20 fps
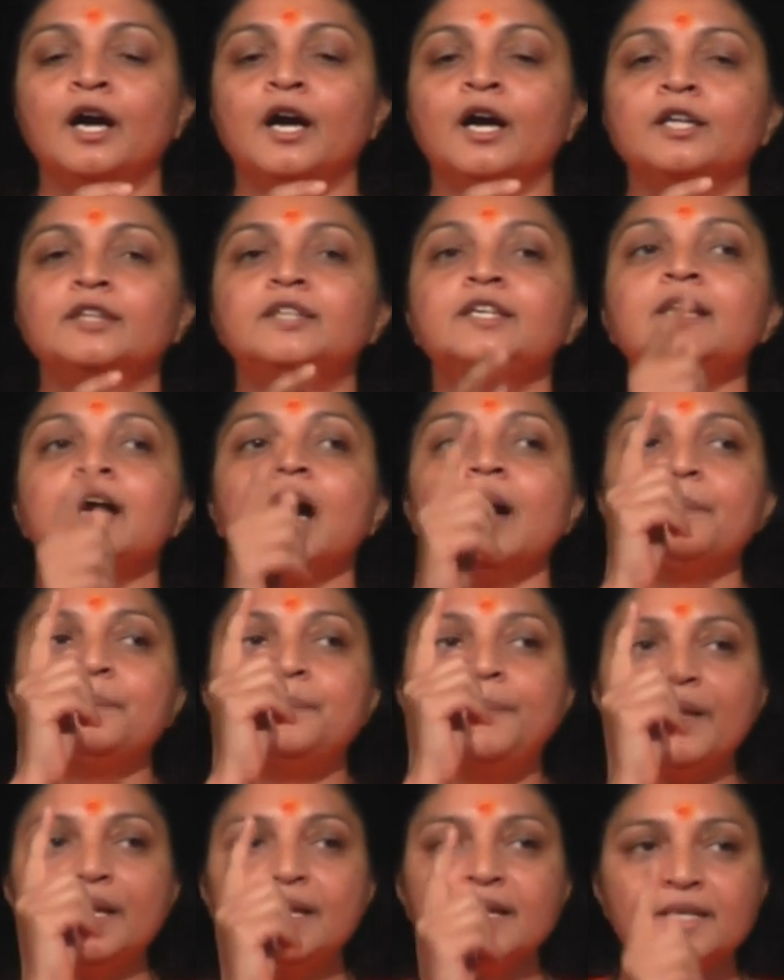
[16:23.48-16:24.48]
the
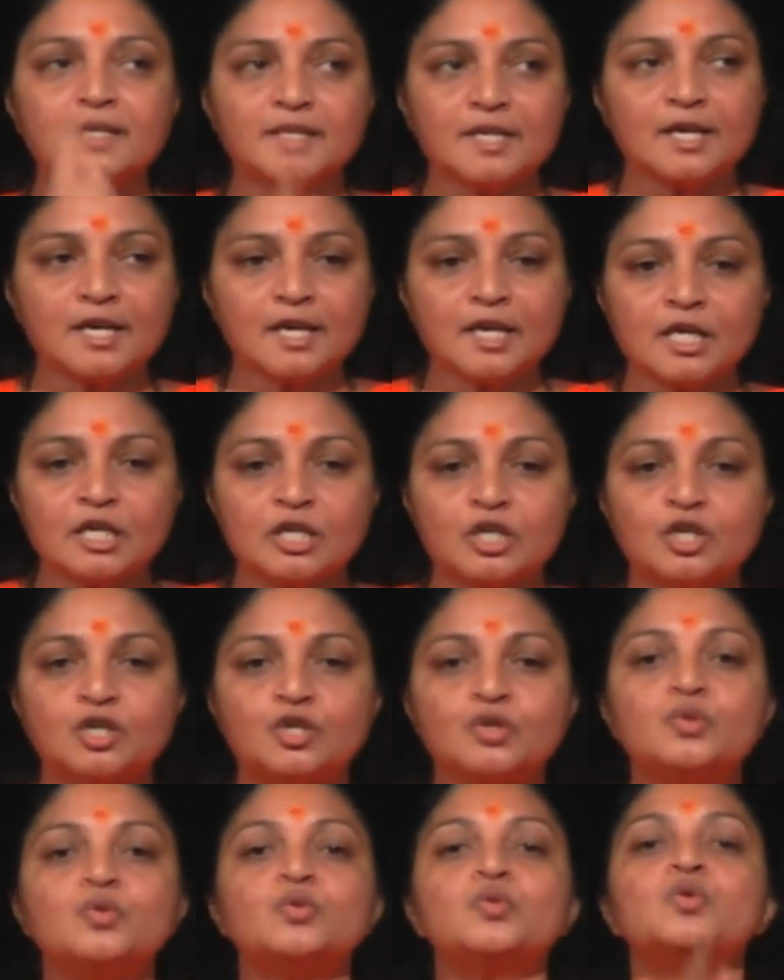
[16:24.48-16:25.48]
ability
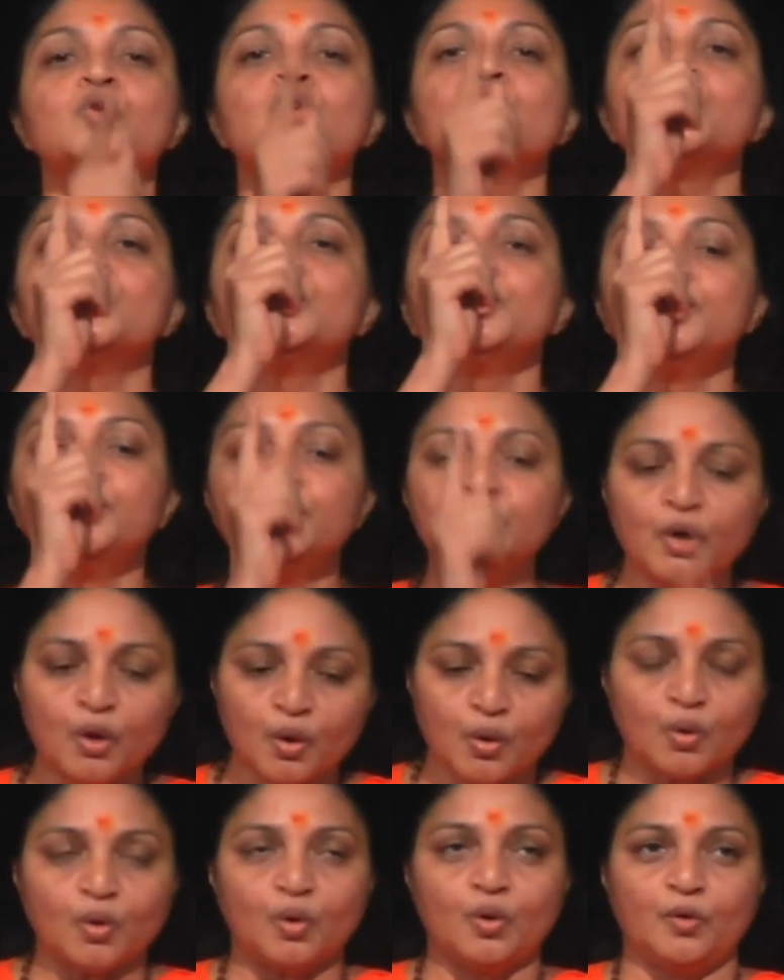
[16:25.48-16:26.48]
to
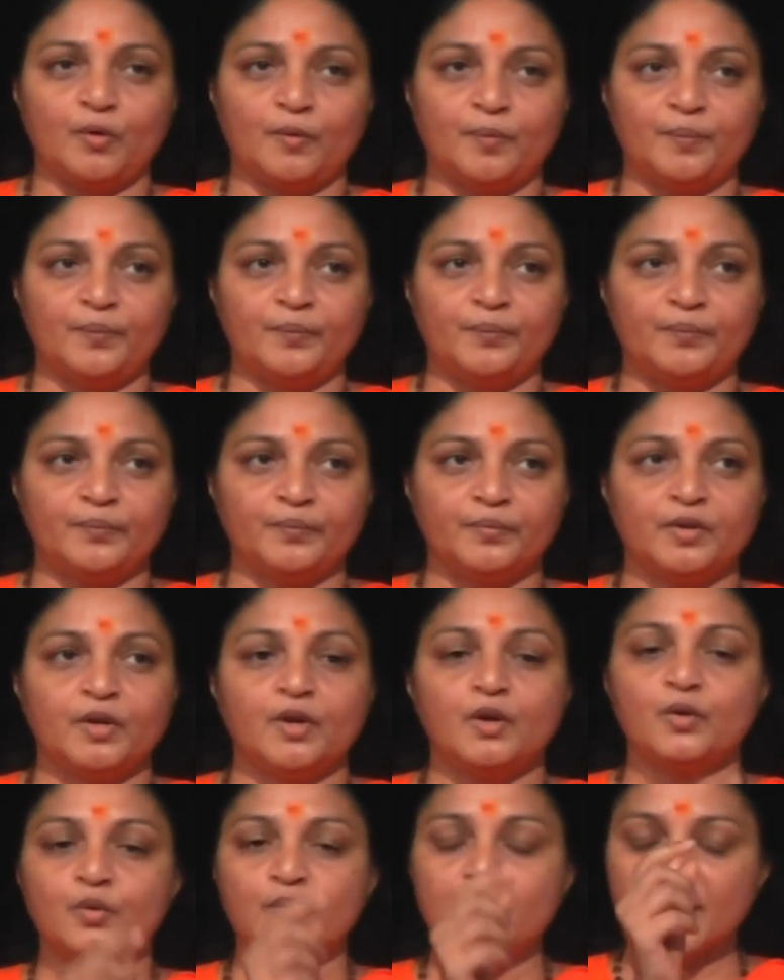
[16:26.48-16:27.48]
know,
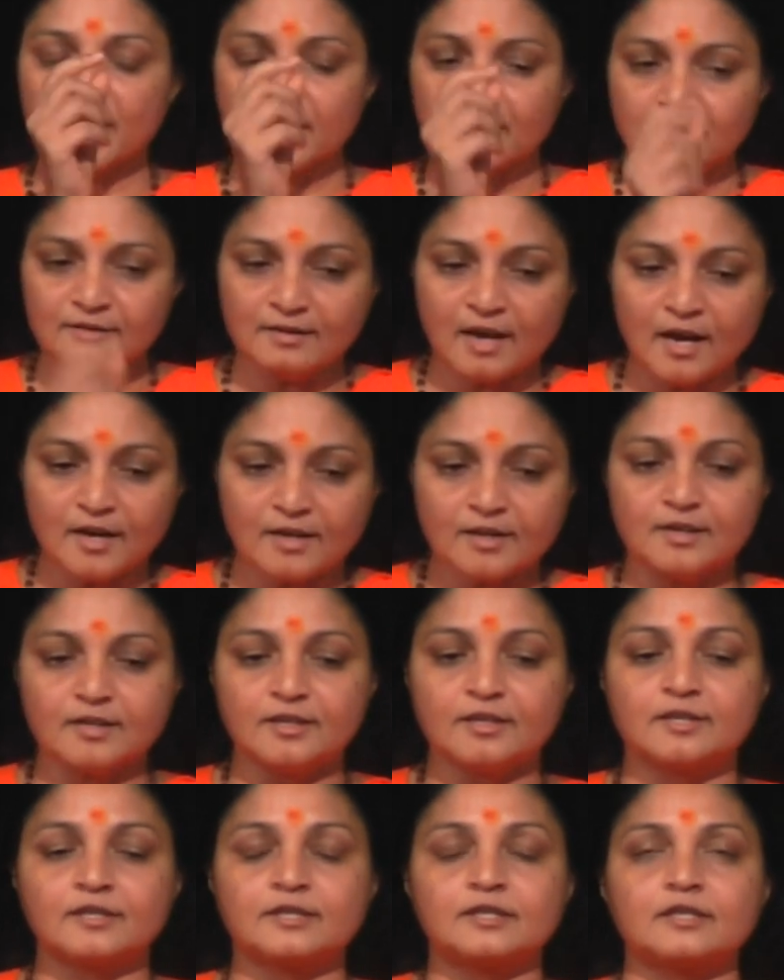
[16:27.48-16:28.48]

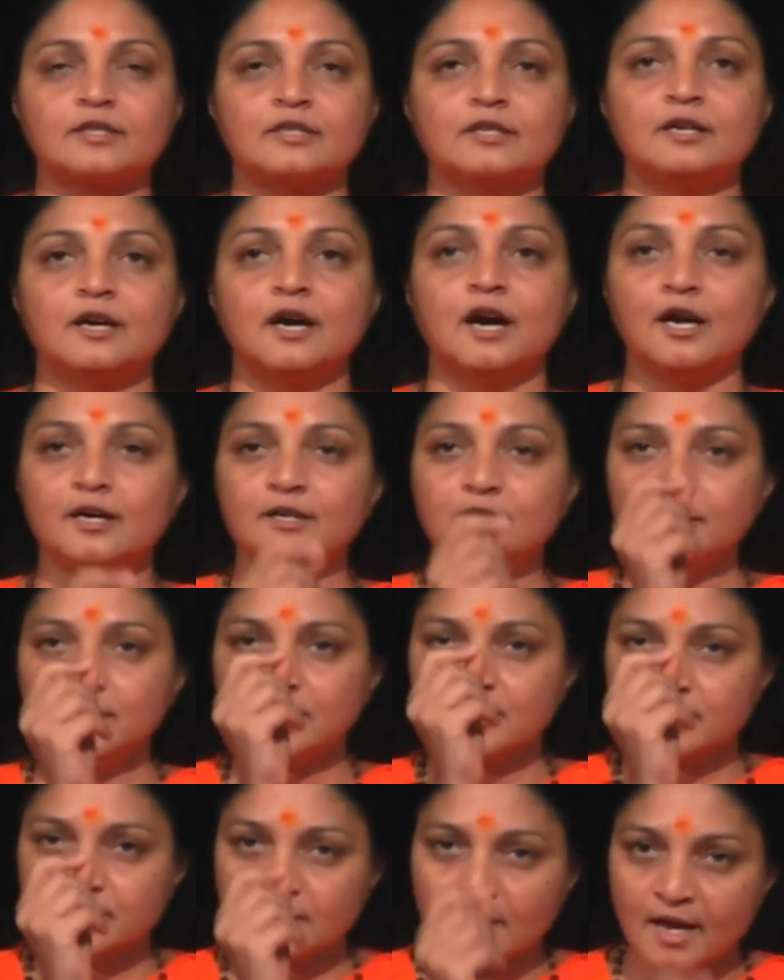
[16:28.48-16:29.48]
recognize,
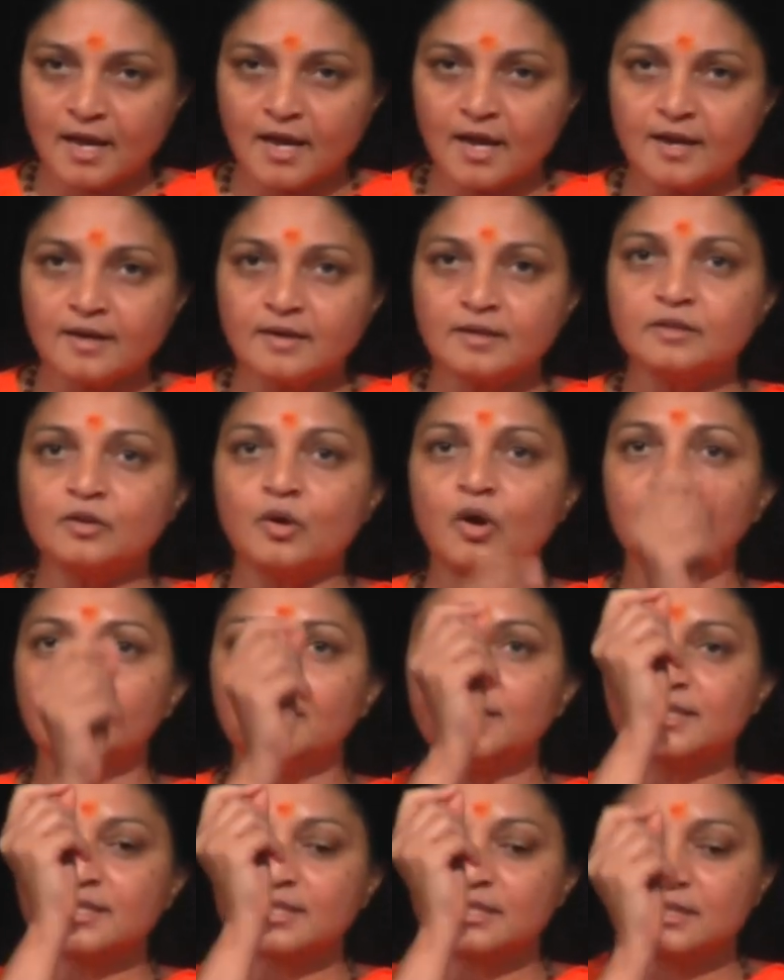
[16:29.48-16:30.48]
understand in all
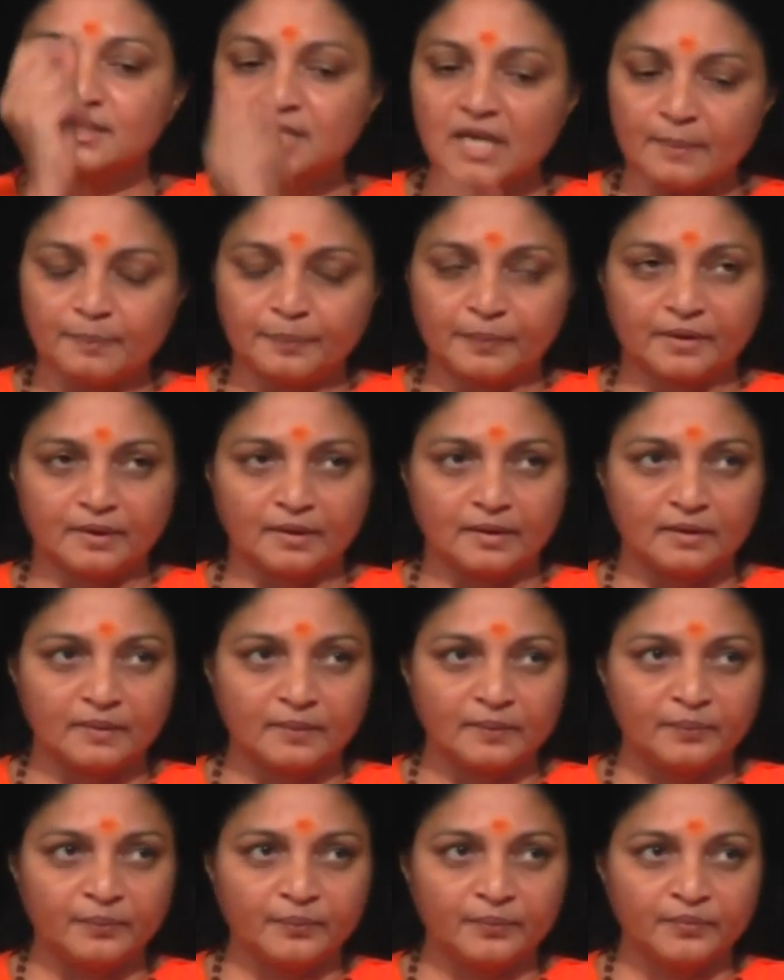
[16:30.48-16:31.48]
its depth
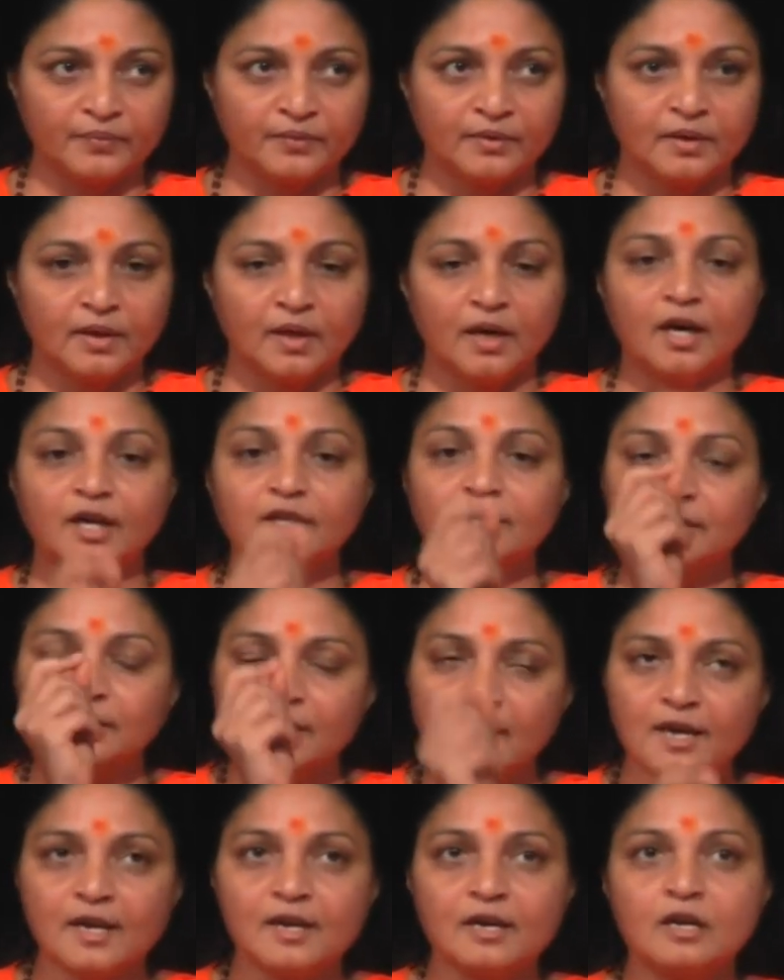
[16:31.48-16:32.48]
a
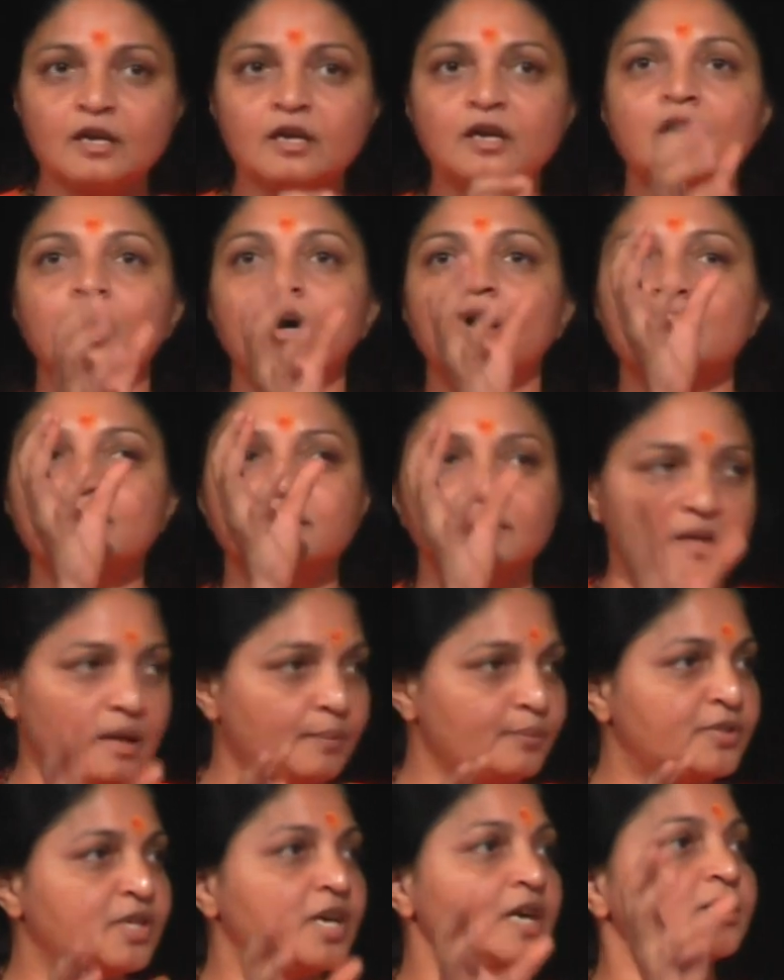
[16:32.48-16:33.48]
thing, a
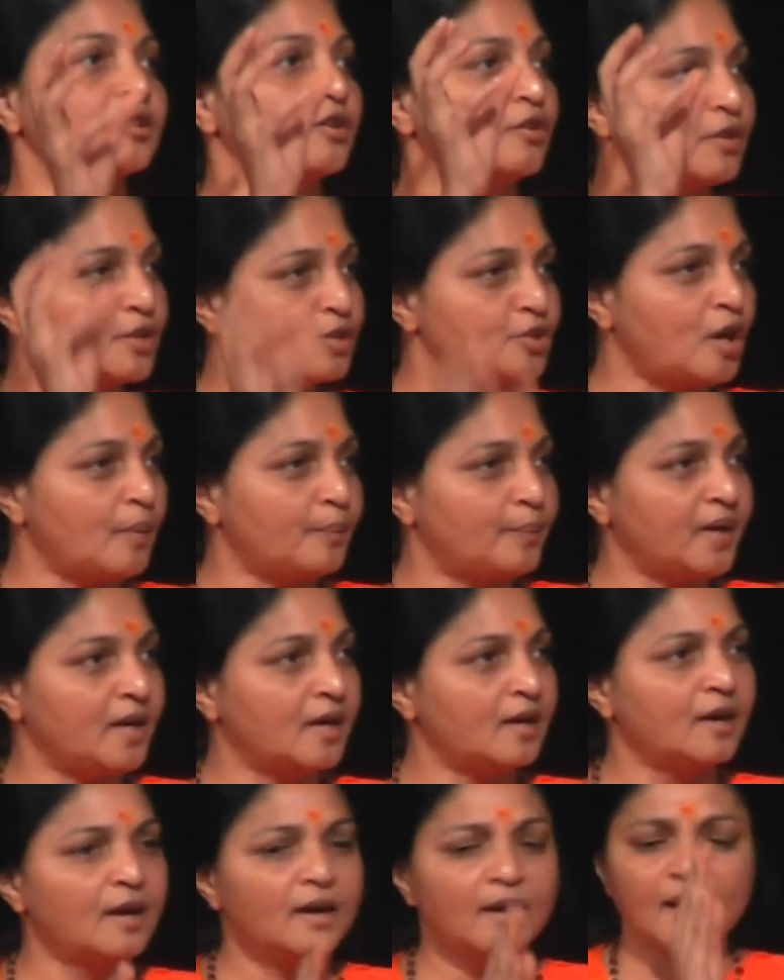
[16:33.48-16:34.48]
subject, or a
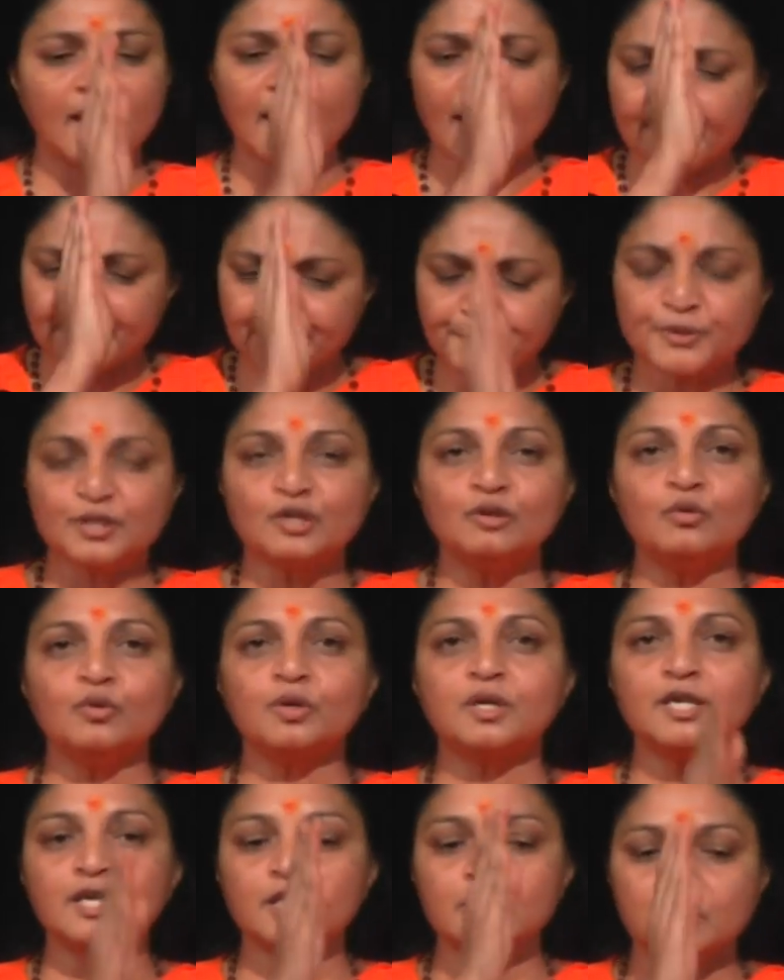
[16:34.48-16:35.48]
topic
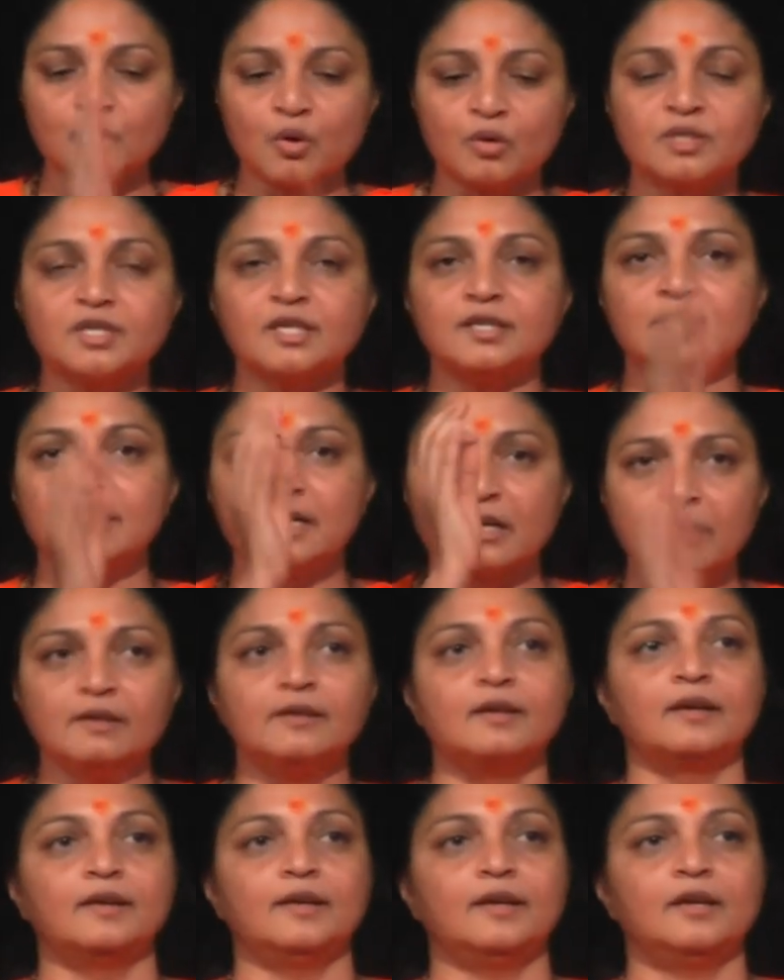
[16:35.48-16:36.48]
absolutely, totally,
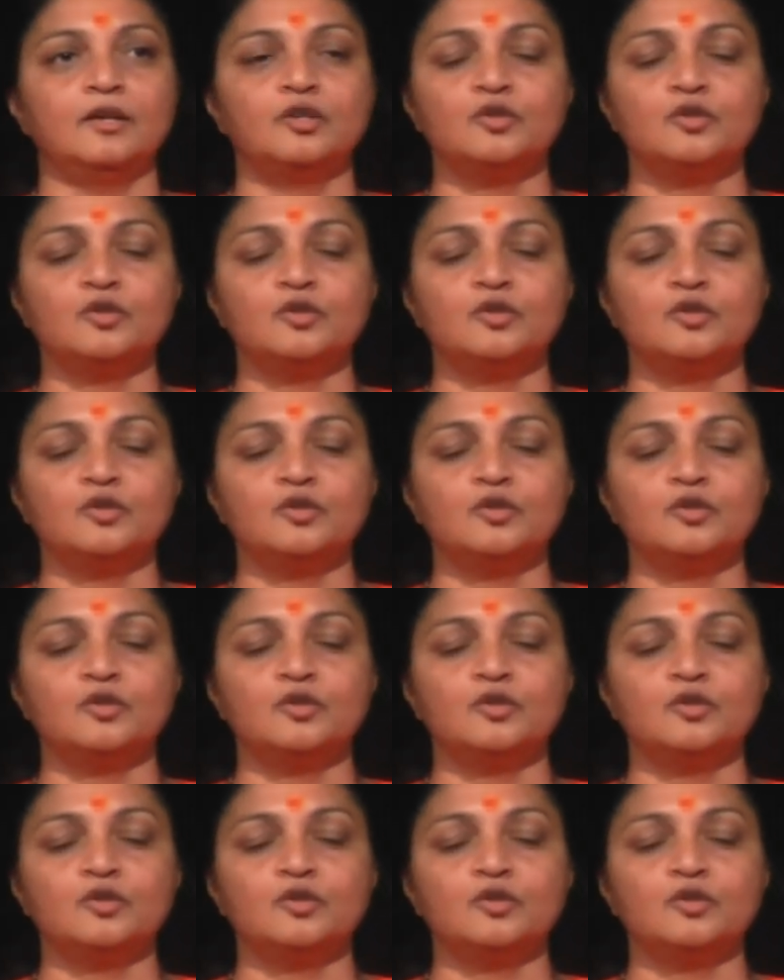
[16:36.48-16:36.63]
clearly.